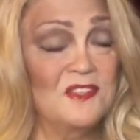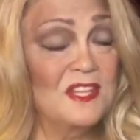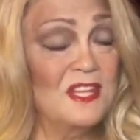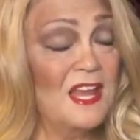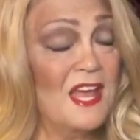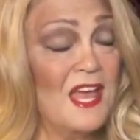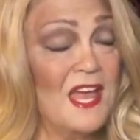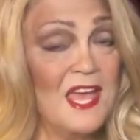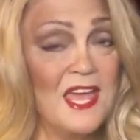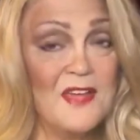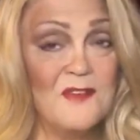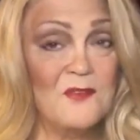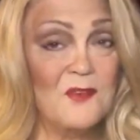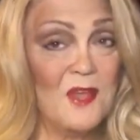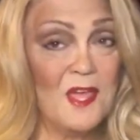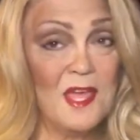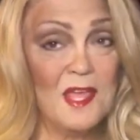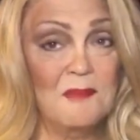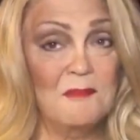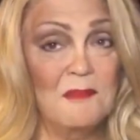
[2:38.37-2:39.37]
than I ever
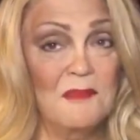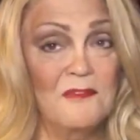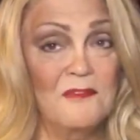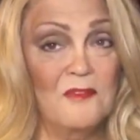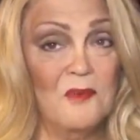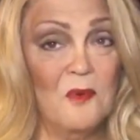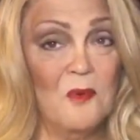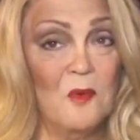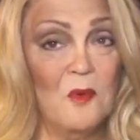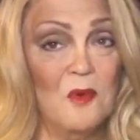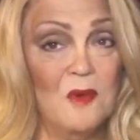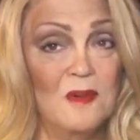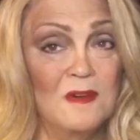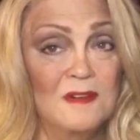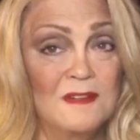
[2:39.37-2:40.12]
had before.